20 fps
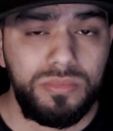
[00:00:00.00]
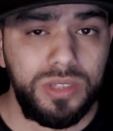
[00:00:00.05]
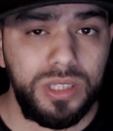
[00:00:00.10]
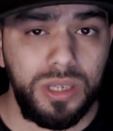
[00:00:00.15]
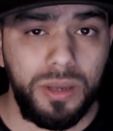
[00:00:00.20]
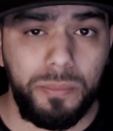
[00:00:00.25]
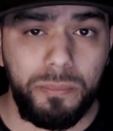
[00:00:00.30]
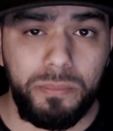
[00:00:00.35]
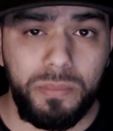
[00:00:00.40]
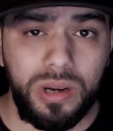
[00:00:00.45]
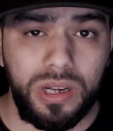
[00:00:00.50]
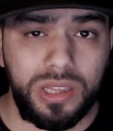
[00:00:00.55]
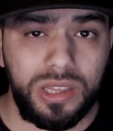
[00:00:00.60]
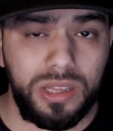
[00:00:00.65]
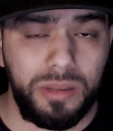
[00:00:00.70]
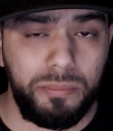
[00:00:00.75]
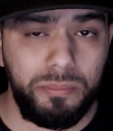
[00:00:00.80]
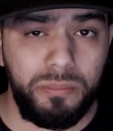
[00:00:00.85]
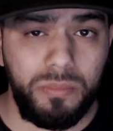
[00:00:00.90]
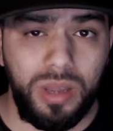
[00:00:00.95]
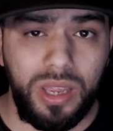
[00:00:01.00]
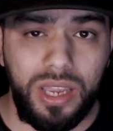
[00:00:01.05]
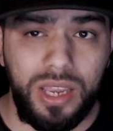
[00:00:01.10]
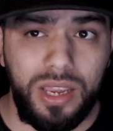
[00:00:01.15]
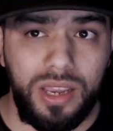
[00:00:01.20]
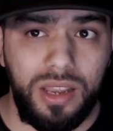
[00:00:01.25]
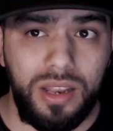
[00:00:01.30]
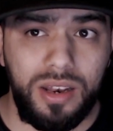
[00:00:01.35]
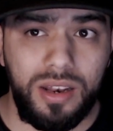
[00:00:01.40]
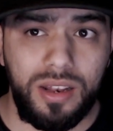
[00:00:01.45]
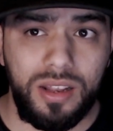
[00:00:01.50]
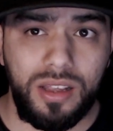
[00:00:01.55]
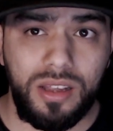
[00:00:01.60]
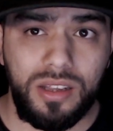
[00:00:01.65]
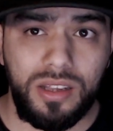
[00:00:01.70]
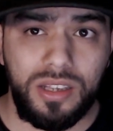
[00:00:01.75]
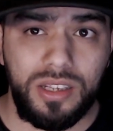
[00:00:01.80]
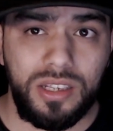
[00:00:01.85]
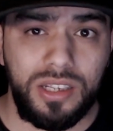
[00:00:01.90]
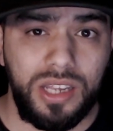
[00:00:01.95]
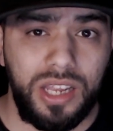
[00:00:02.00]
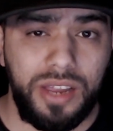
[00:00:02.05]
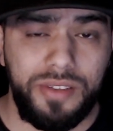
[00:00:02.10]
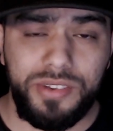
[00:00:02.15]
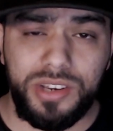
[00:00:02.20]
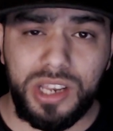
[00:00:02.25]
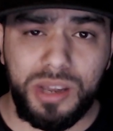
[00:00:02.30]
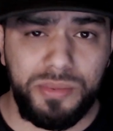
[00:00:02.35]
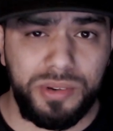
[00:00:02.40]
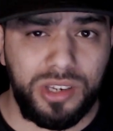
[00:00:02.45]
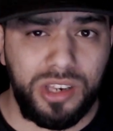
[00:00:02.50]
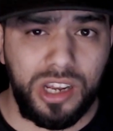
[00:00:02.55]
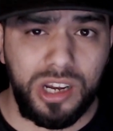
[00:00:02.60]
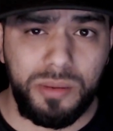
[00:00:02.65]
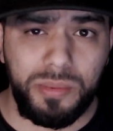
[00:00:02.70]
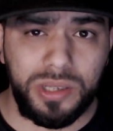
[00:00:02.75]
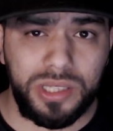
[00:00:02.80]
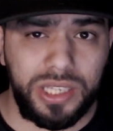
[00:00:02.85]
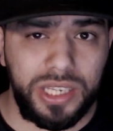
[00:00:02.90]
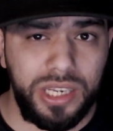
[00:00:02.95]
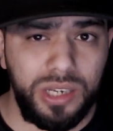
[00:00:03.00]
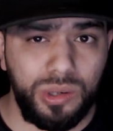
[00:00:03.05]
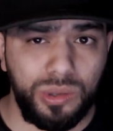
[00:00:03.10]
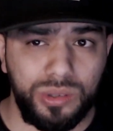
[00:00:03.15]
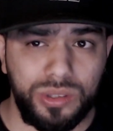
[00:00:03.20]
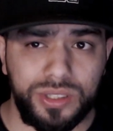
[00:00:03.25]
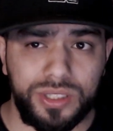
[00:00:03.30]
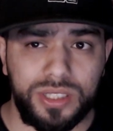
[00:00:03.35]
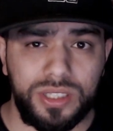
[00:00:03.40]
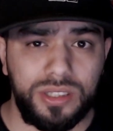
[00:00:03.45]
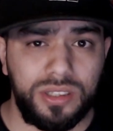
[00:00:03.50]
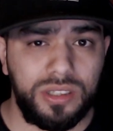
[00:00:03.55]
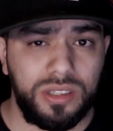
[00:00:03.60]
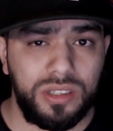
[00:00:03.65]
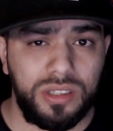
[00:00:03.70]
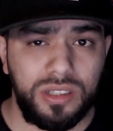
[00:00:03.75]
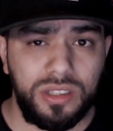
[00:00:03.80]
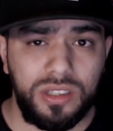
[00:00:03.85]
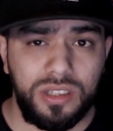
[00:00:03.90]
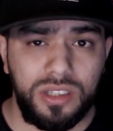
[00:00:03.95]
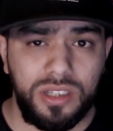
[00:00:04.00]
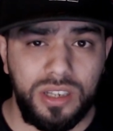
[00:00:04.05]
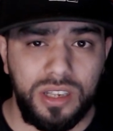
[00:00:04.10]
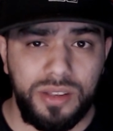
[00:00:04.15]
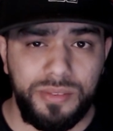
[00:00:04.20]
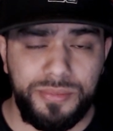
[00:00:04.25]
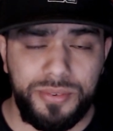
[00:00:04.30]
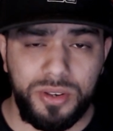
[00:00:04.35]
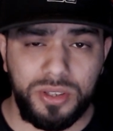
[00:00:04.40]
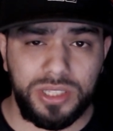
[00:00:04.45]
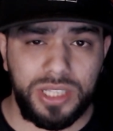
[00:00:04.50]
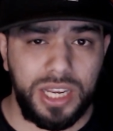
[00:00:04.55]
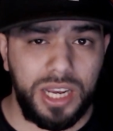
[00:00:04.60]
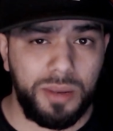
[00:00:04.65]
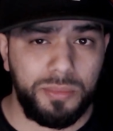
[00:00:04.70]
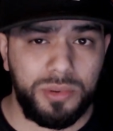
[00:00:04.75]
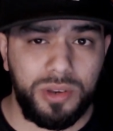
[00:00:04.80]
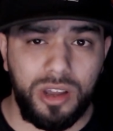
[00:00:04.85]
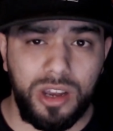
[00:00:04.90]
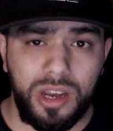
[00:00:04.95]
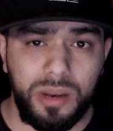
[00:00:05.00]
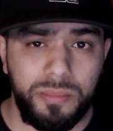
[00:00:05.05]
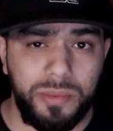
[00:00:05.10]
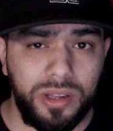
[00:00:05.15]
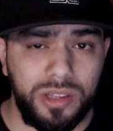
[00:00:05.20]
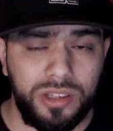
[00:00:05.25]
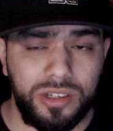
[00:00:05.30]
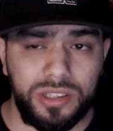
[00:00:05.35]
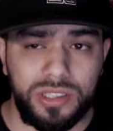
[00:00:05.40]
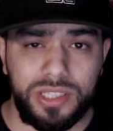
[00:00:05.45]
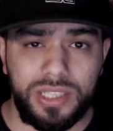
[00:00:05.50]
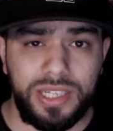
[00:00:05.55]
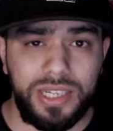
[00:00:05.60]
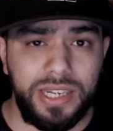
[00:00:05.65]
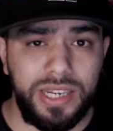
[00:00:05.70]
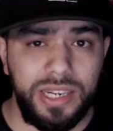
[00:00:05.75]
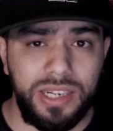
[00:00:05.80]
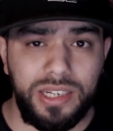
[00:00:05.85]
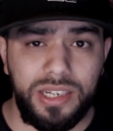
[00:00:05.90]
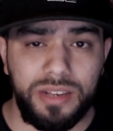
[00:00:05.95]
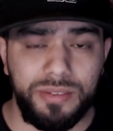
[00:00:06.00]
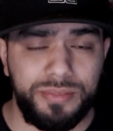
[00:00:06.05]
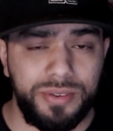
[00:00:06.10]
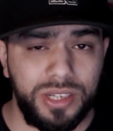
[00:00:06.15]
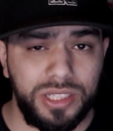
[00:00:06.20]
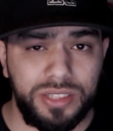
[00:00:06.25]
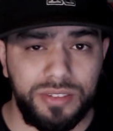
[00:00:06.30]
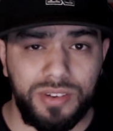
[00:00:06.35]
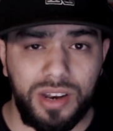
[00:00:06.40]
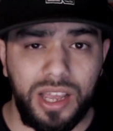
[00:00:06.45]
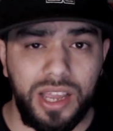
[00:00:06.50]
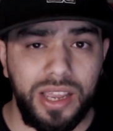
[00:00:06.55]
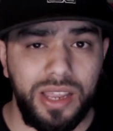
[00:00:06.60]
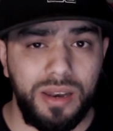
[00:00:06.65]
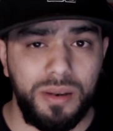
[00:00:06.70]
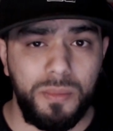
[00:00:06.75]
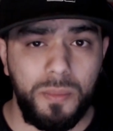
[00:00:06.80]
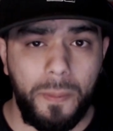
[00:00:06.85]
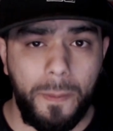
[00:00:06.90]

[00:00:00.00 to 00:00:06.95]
But every time I talk about the Eagles, it feels like I'm talking about their defensive line.